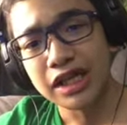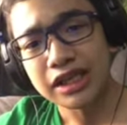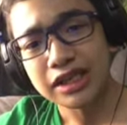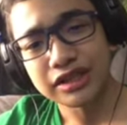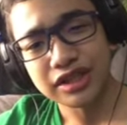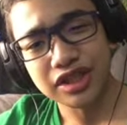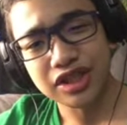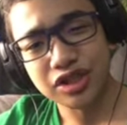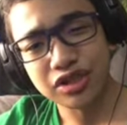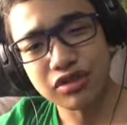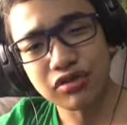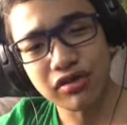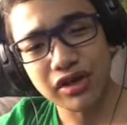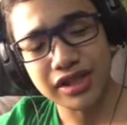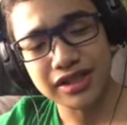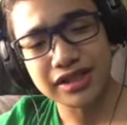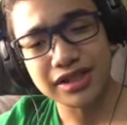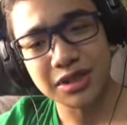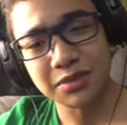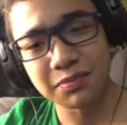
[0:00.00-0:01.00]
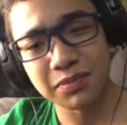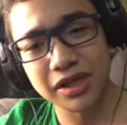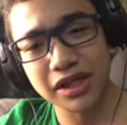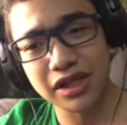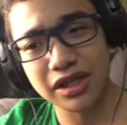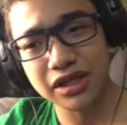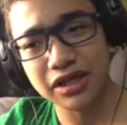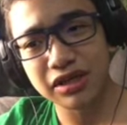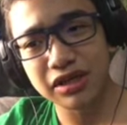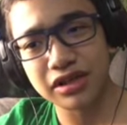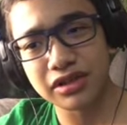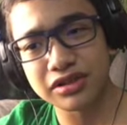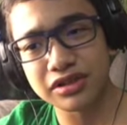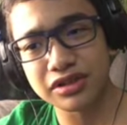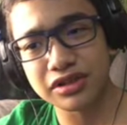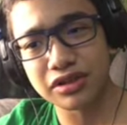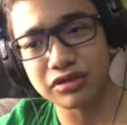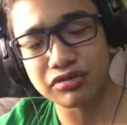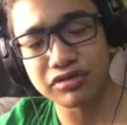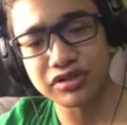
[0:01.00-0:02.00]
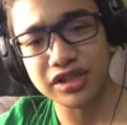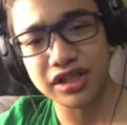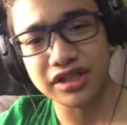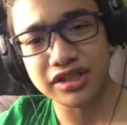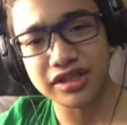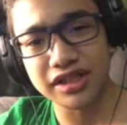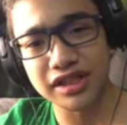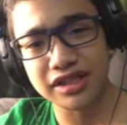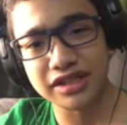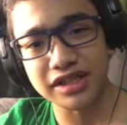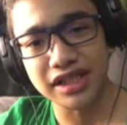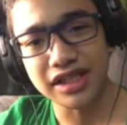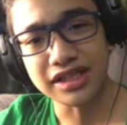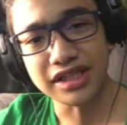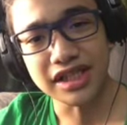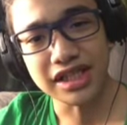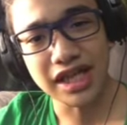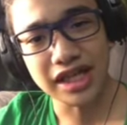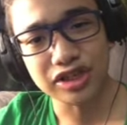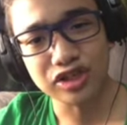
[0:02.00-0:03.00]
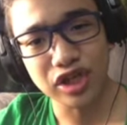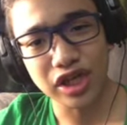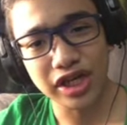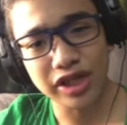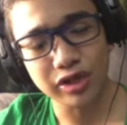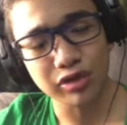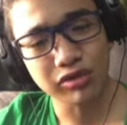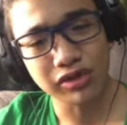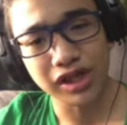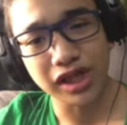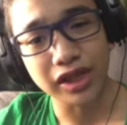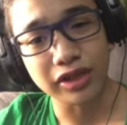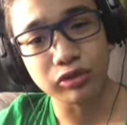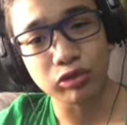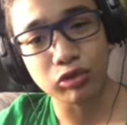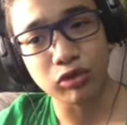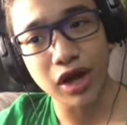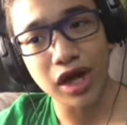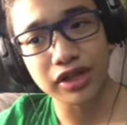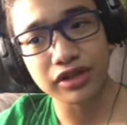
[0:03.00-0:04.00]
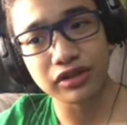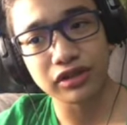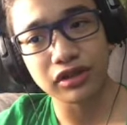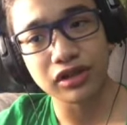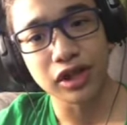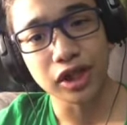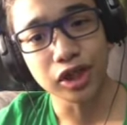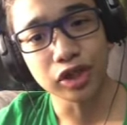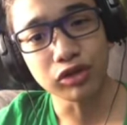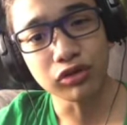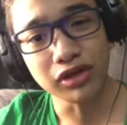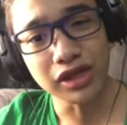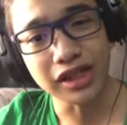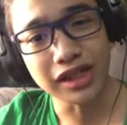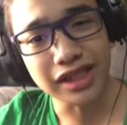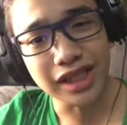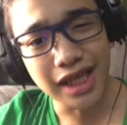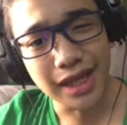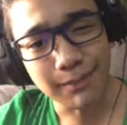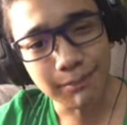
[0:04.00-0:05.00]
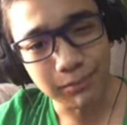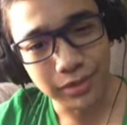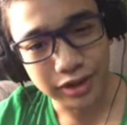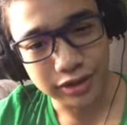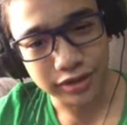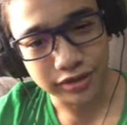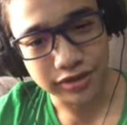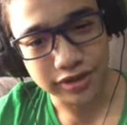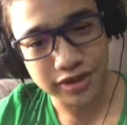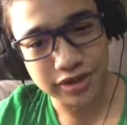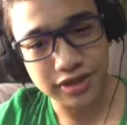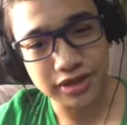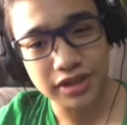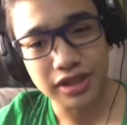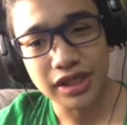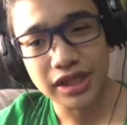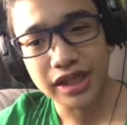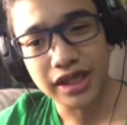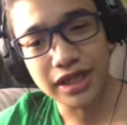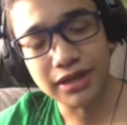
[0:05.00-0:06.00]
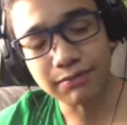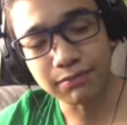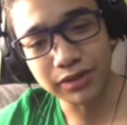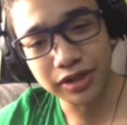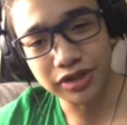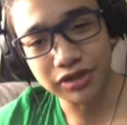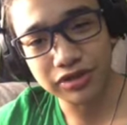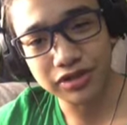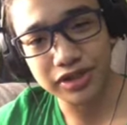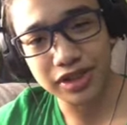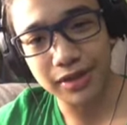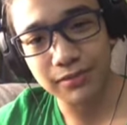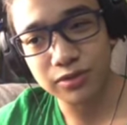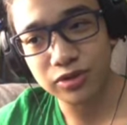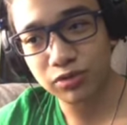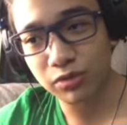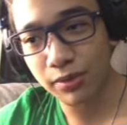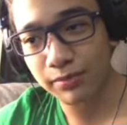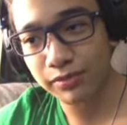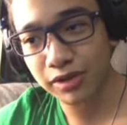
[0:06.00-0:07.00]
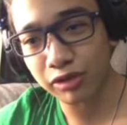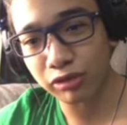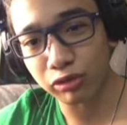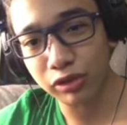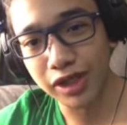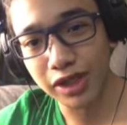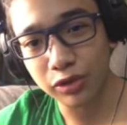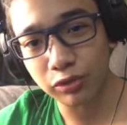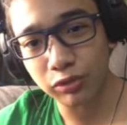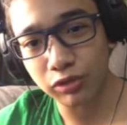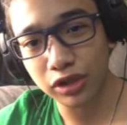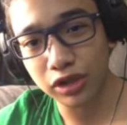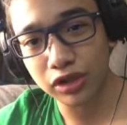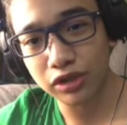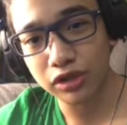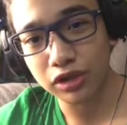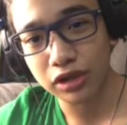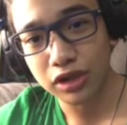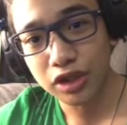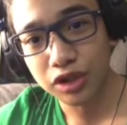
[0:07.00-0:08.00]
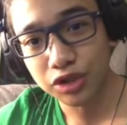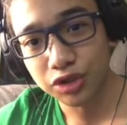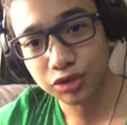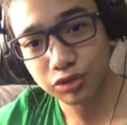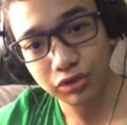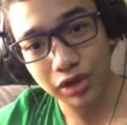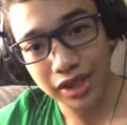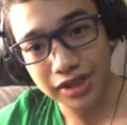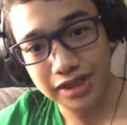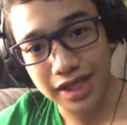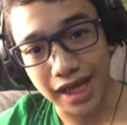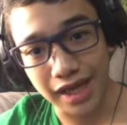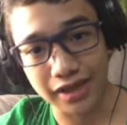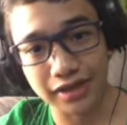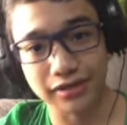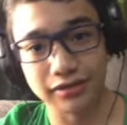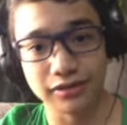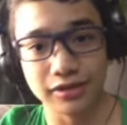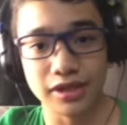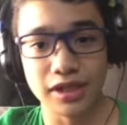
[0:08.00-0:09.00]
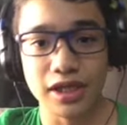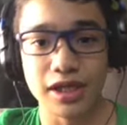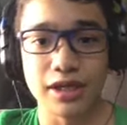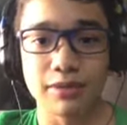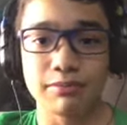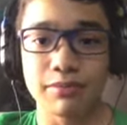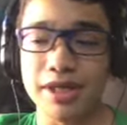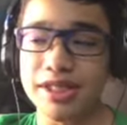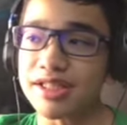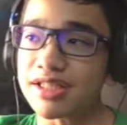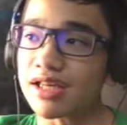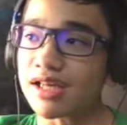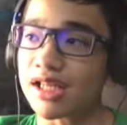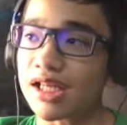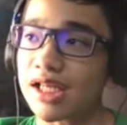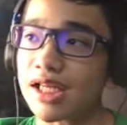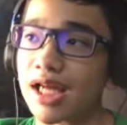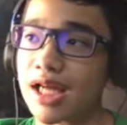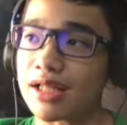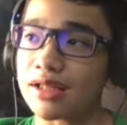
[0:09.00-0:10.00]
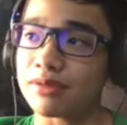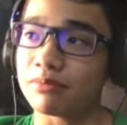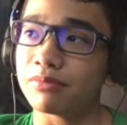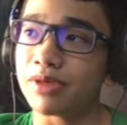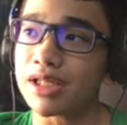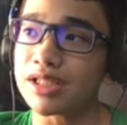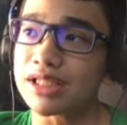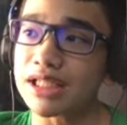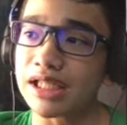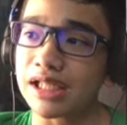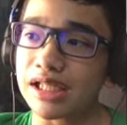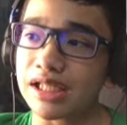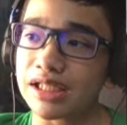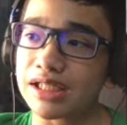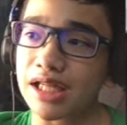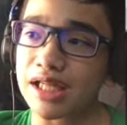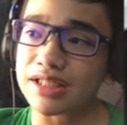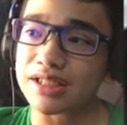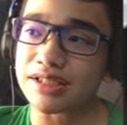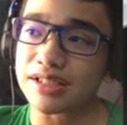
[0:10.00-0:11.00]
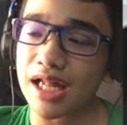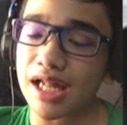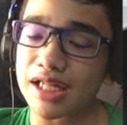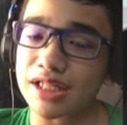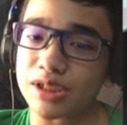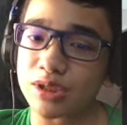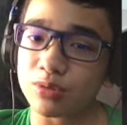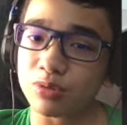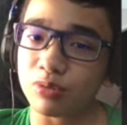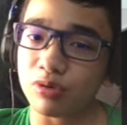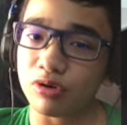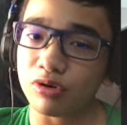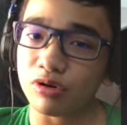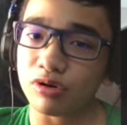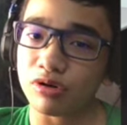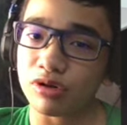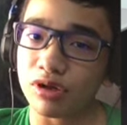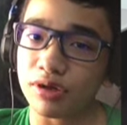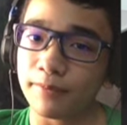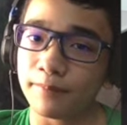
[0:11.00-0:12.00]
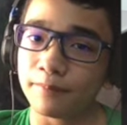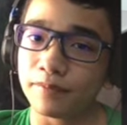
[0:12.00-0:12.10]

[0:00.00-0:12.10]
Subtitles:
did you know SCP-066 isn't actually Euclid, rather Euclid impetus. Impetus comes from the Greek word to attack. Basically that stands for